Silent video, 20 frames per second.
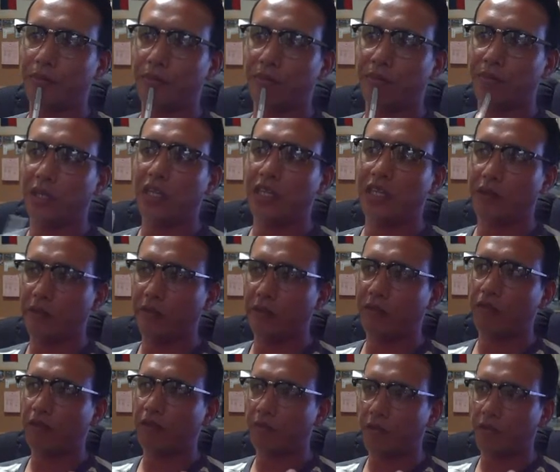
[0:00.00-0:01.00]
me coming
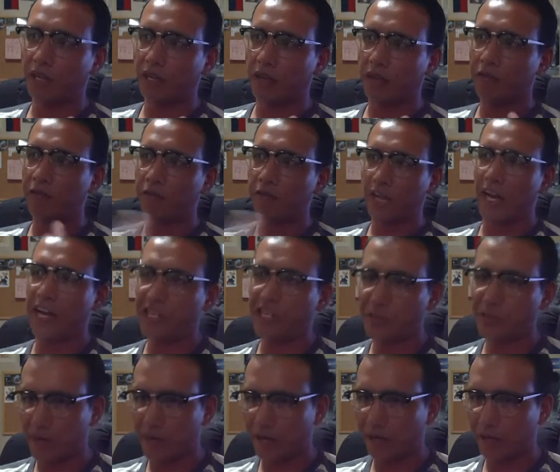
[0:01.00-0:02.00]
from like a Flash
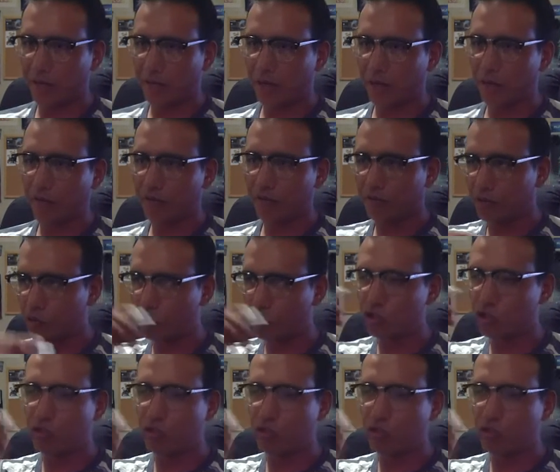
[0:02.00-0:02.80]
background, just